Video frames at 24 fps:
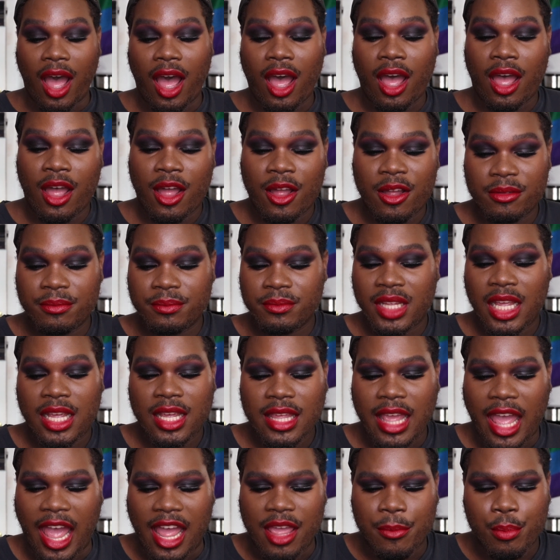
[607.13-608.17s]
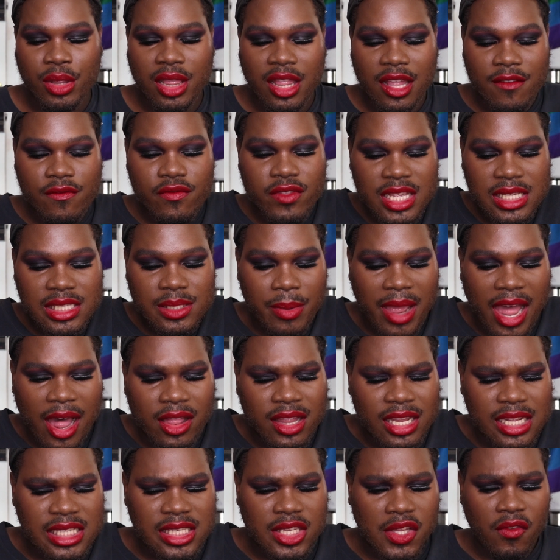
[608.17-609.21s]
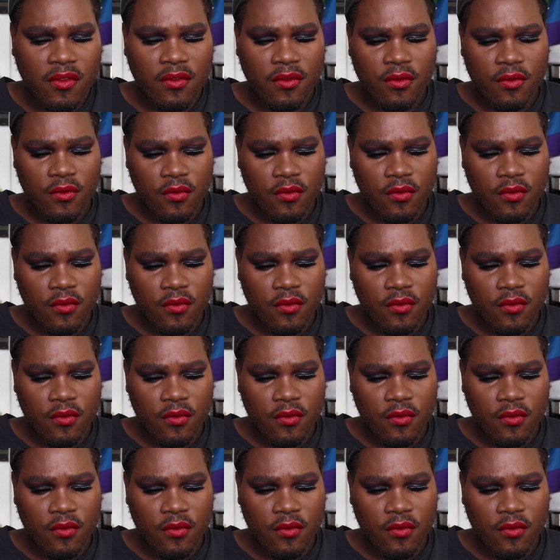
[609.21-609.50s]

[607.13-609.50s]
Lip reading: Yeah, I believe this palette is